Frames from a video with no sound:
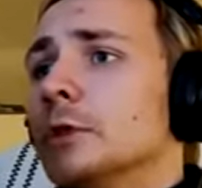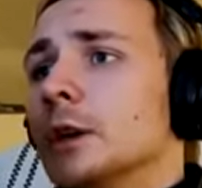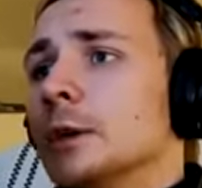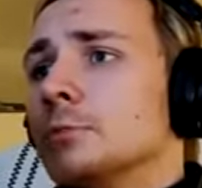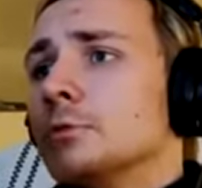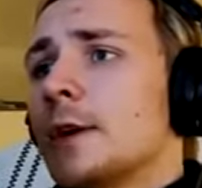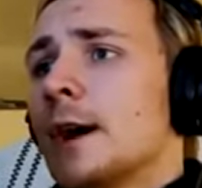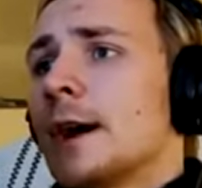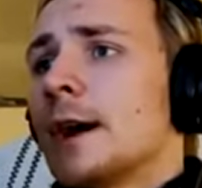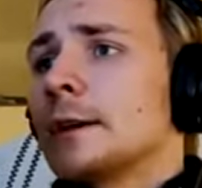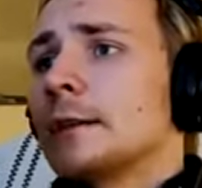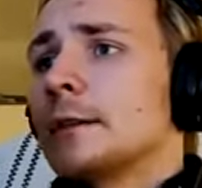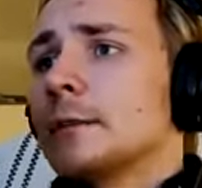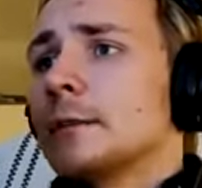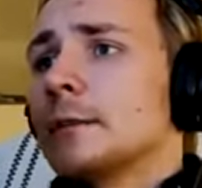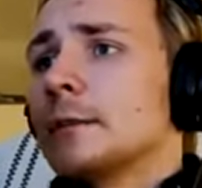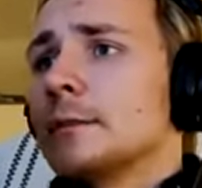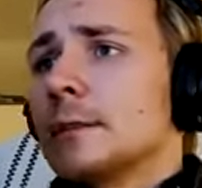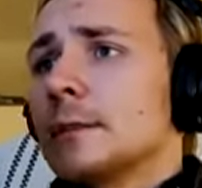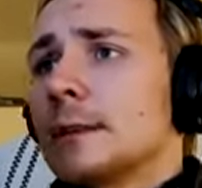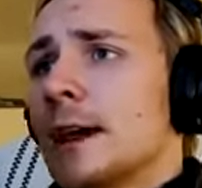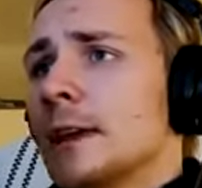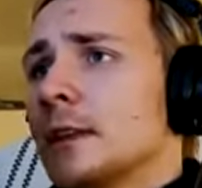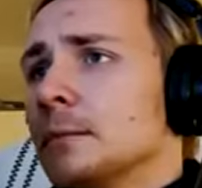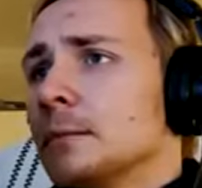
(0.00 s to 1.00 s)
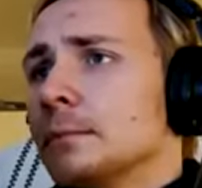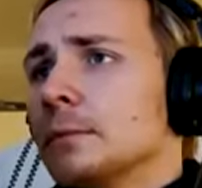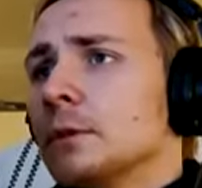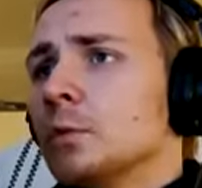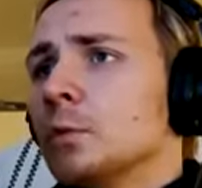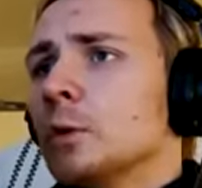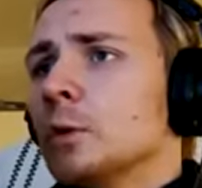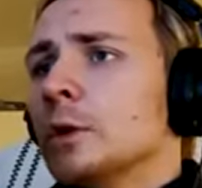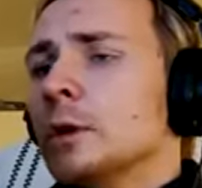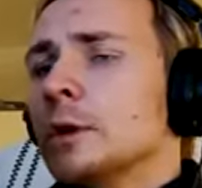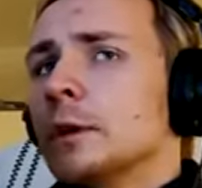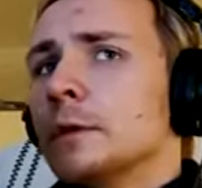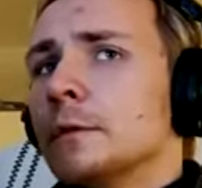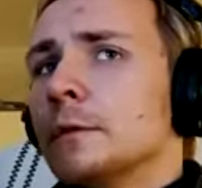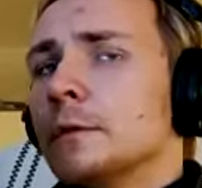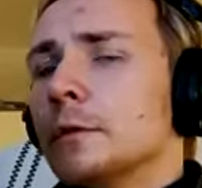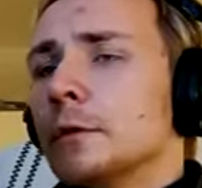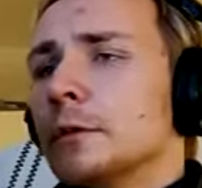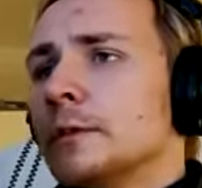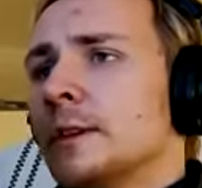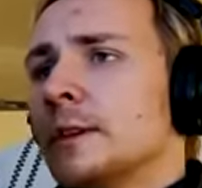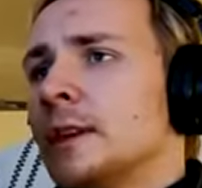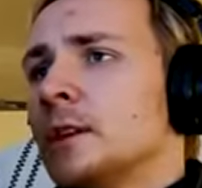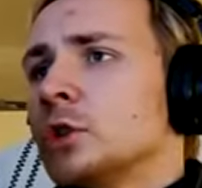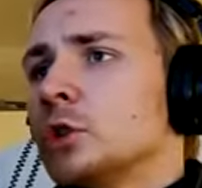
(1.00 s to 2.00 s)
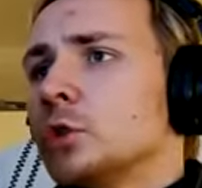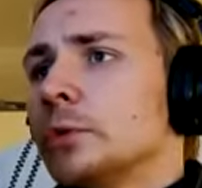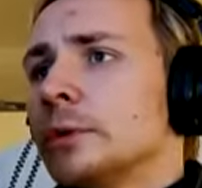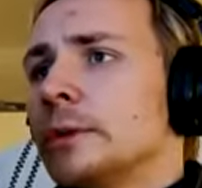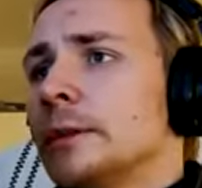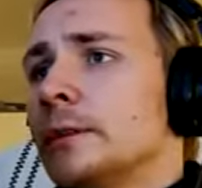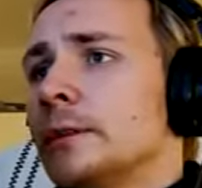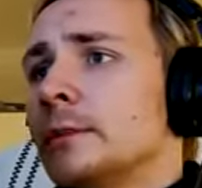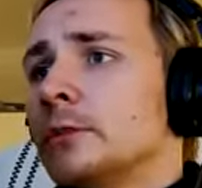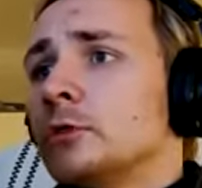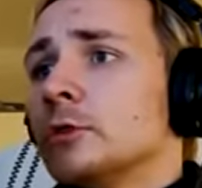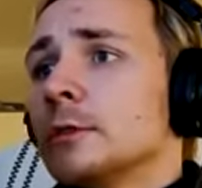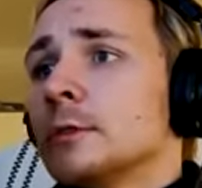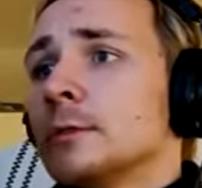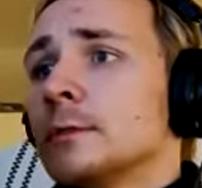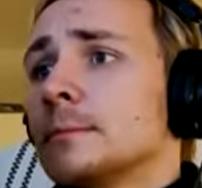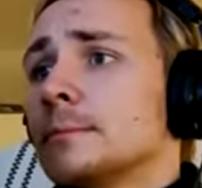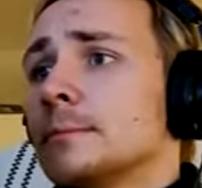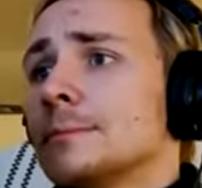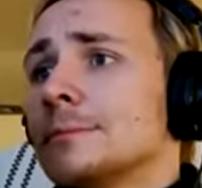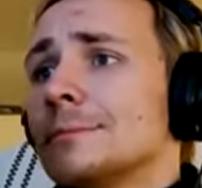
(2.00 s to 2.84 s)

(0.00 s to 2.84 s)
a practice that hasn't been working for a century is just